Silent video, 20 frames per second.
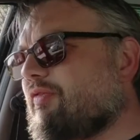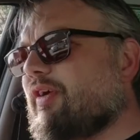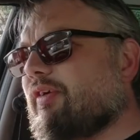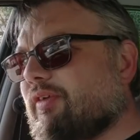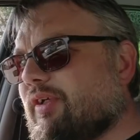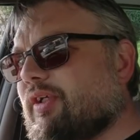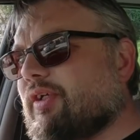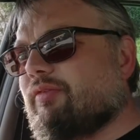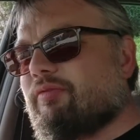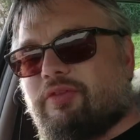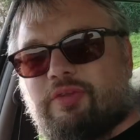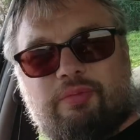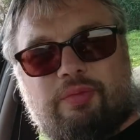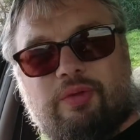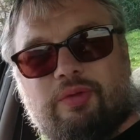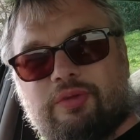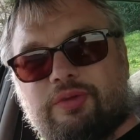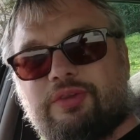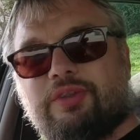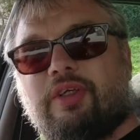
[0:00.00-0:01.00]
of very
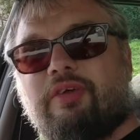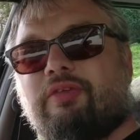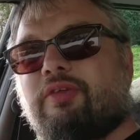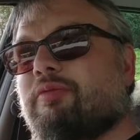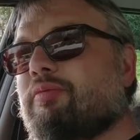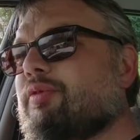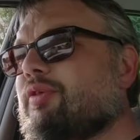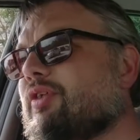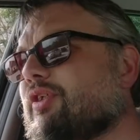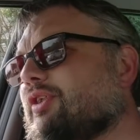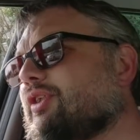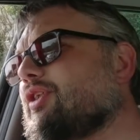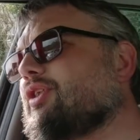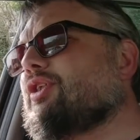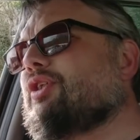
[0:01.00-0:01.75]
comfortable driving position,